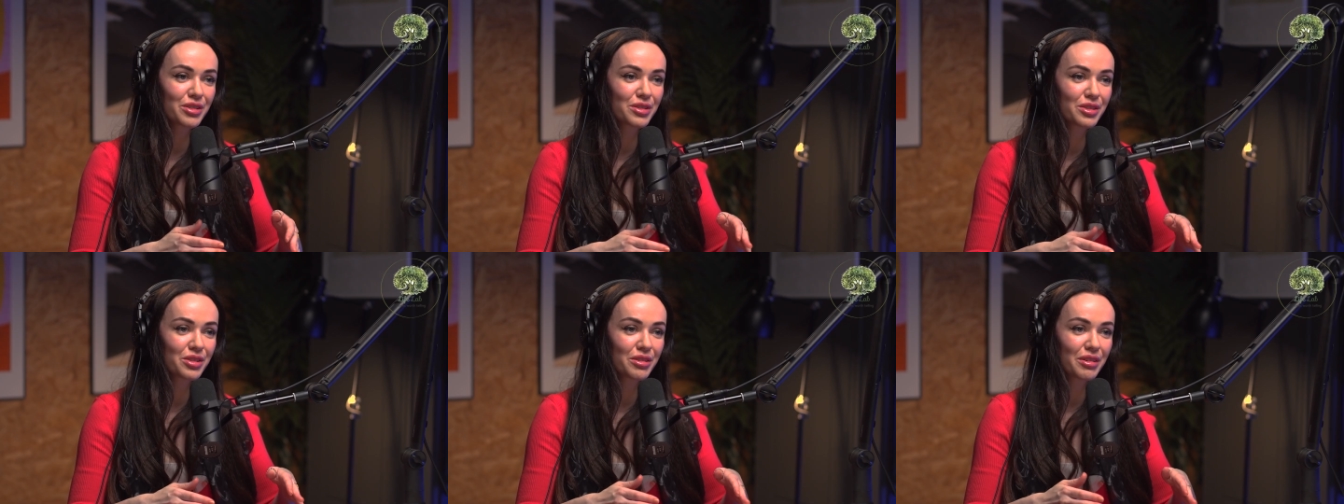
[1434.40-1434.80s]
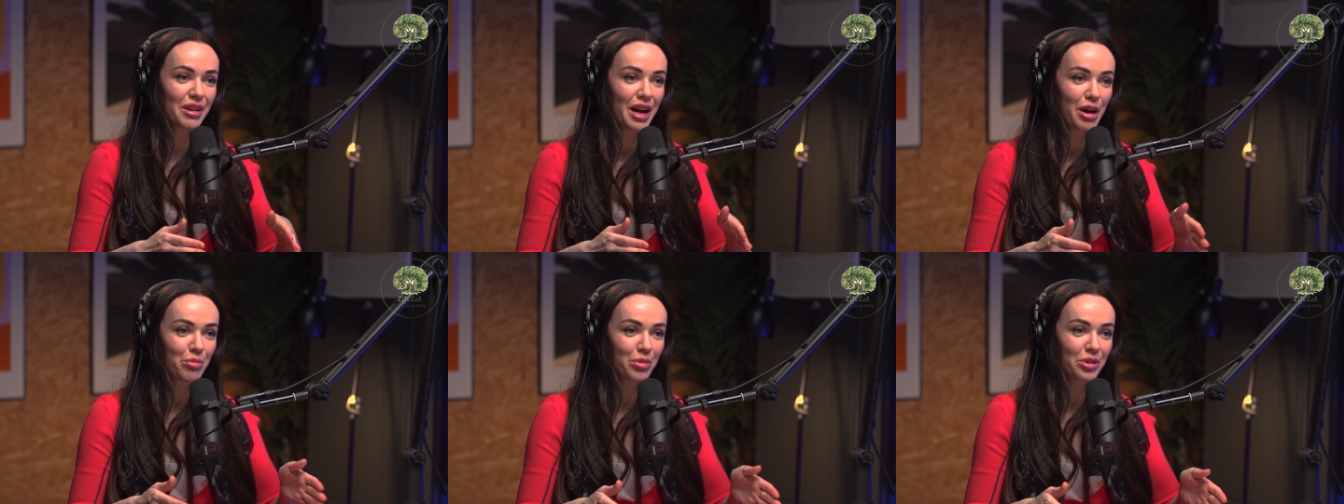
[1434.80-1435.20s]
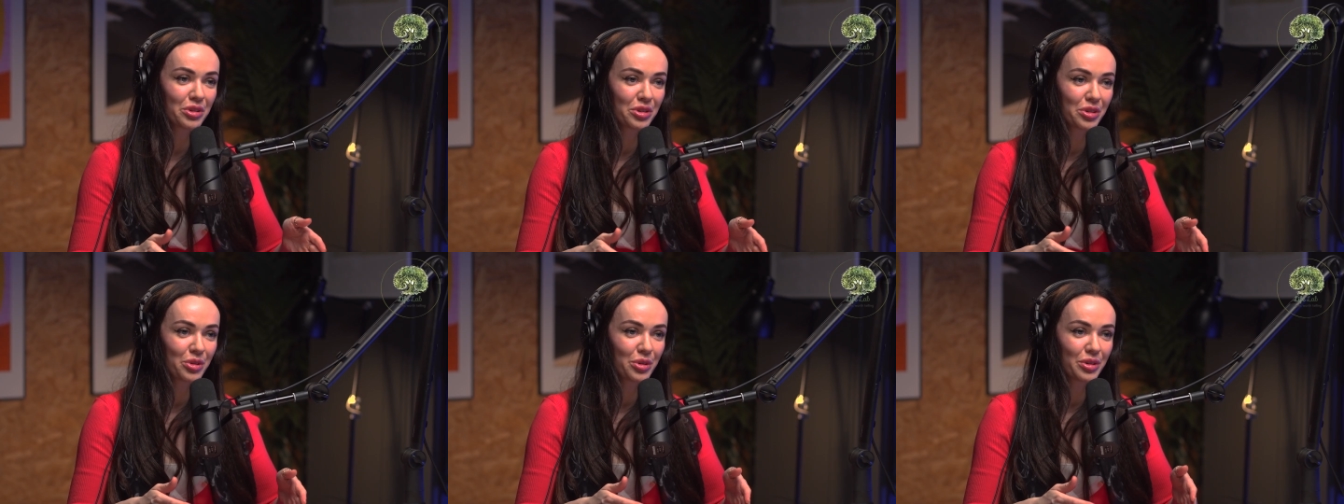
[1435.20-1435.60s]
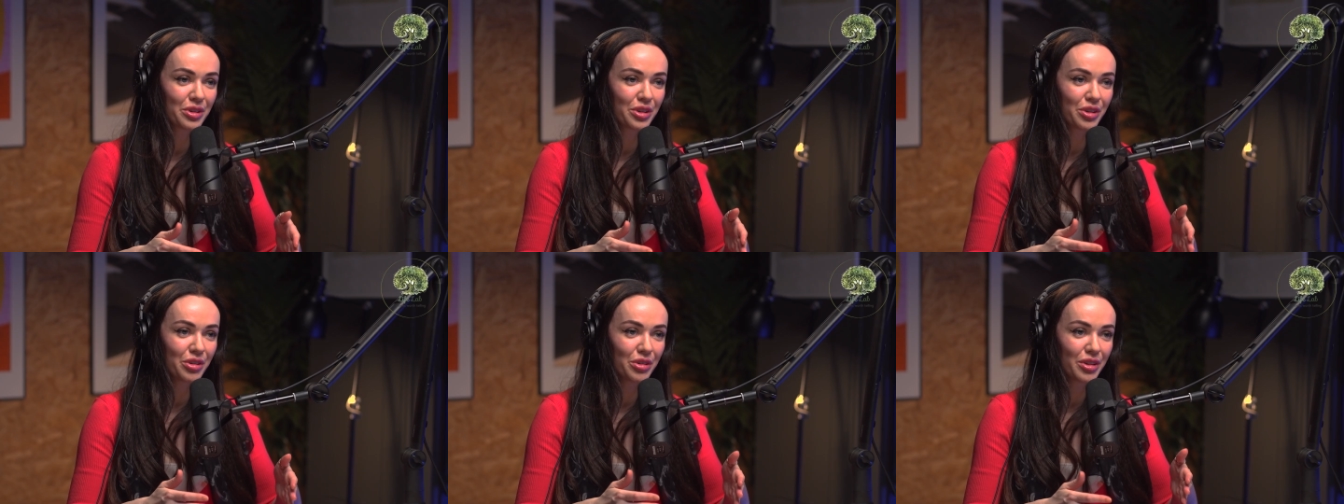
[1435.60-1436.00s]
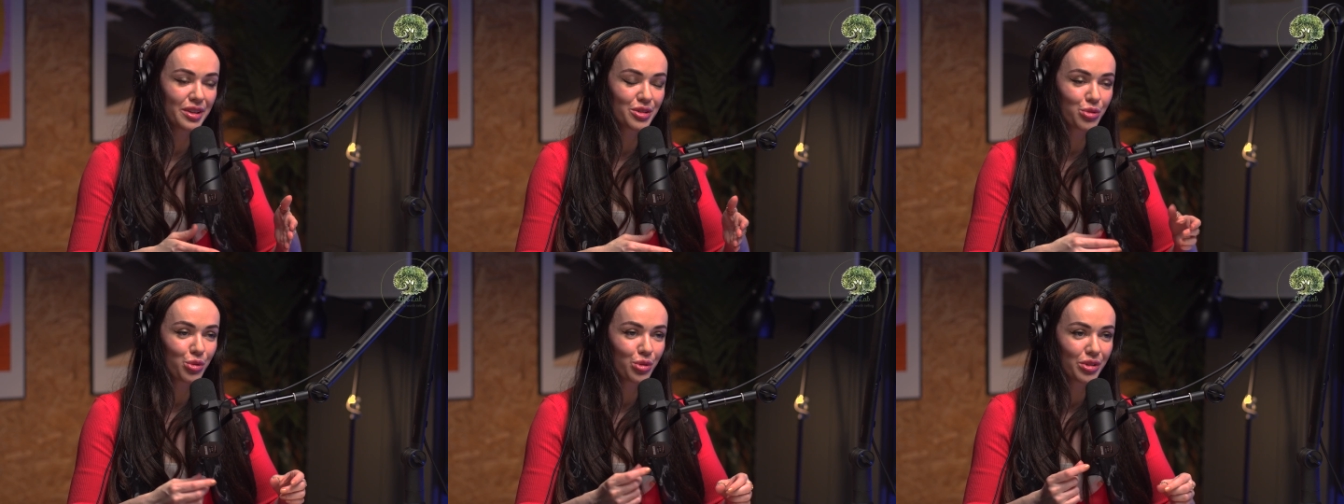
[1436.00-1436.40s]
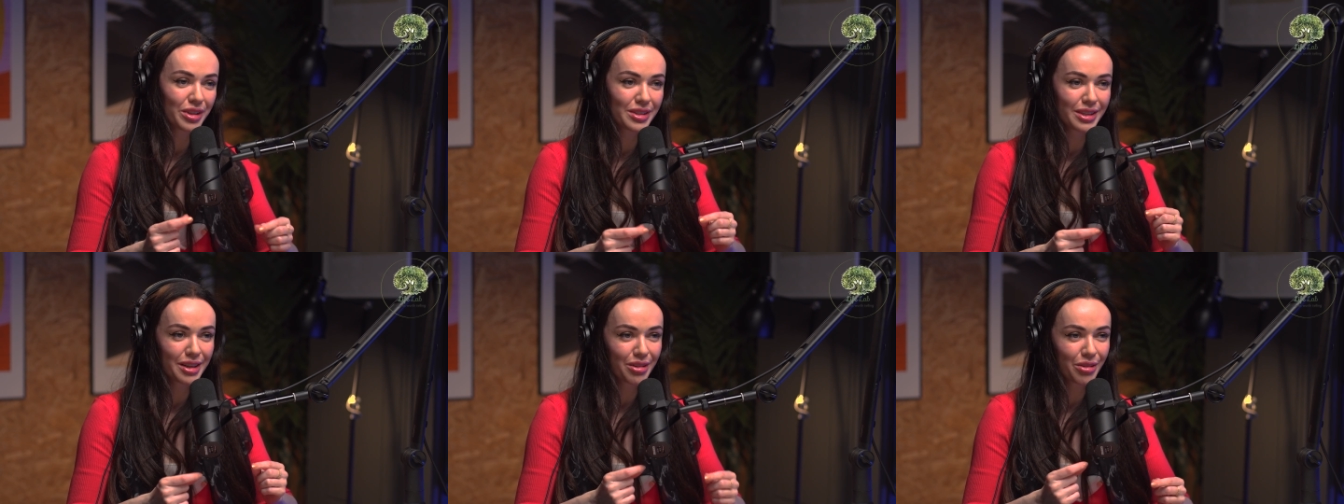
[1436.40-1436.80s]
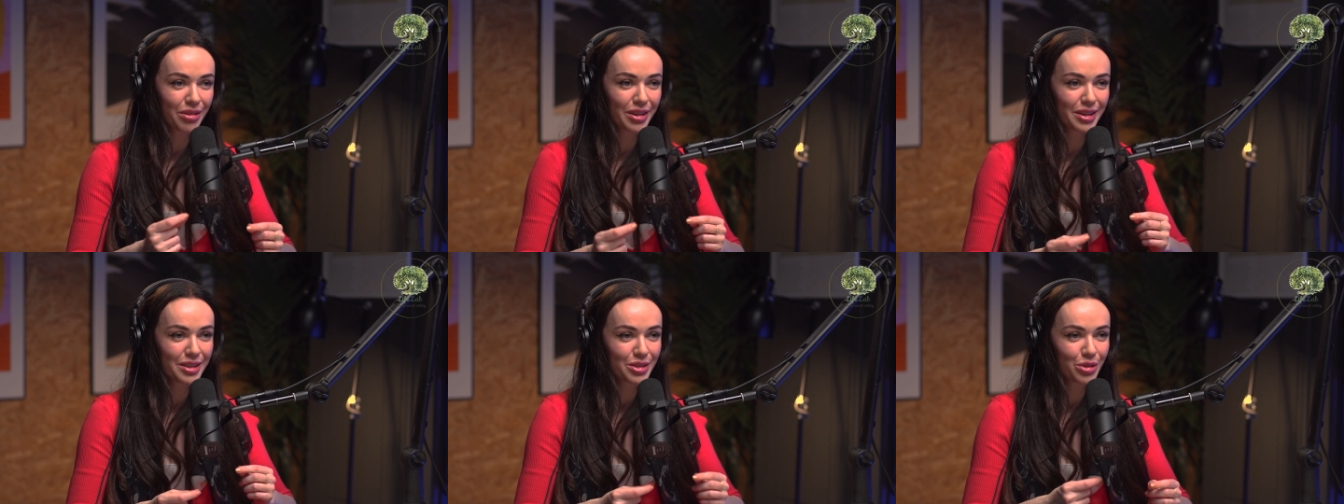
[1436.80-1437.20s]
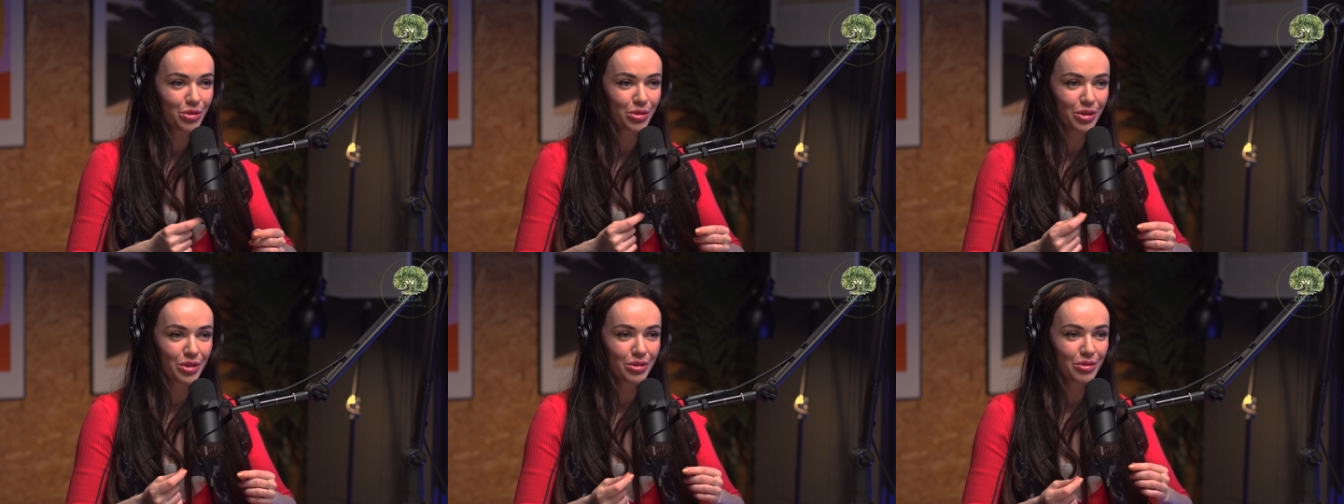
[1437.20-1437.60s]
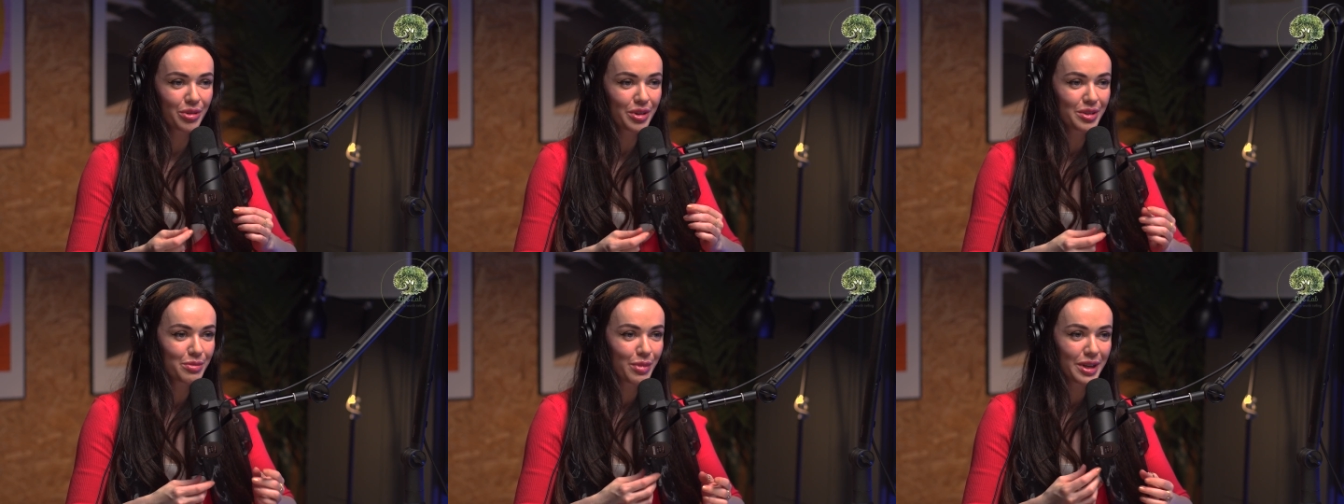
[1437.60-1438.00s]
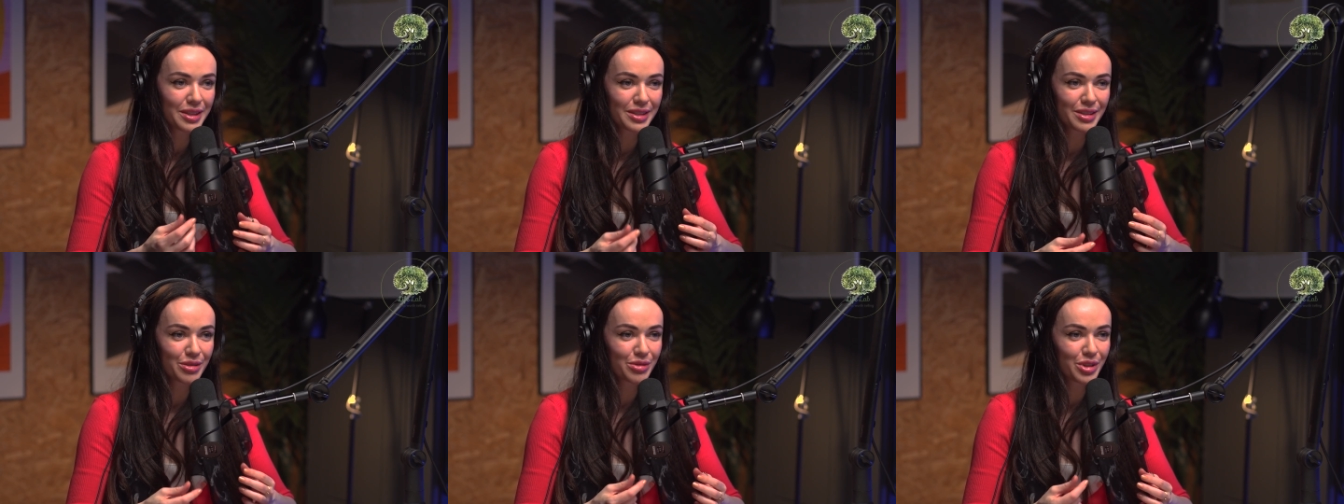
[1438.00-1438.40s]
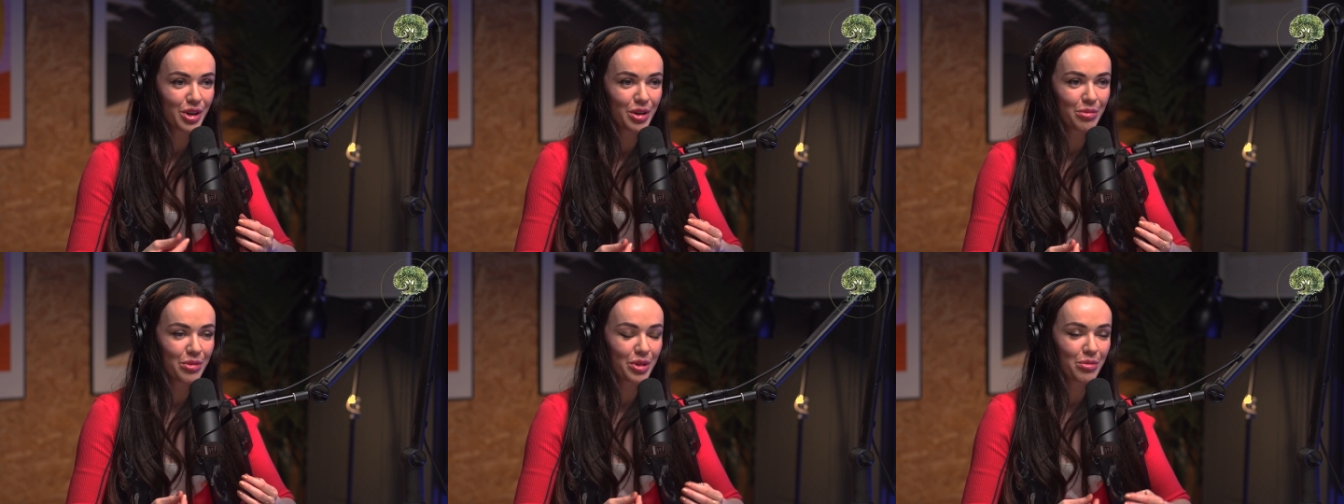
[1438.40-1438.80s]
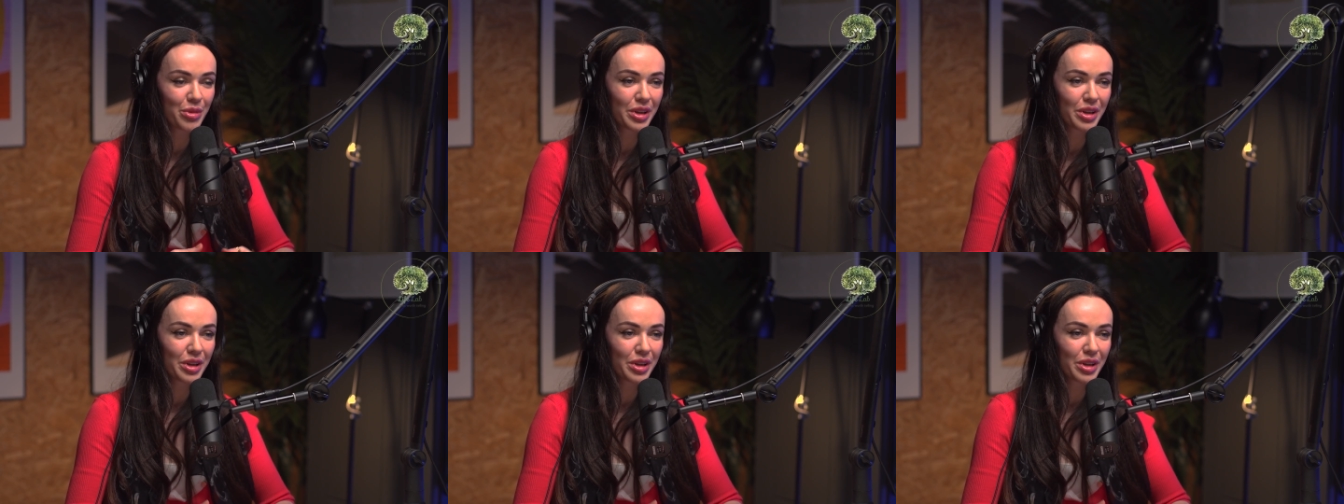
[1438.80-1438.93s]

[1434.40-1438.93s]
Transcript: doesn't happen it's all these little things over uh, spaces of time that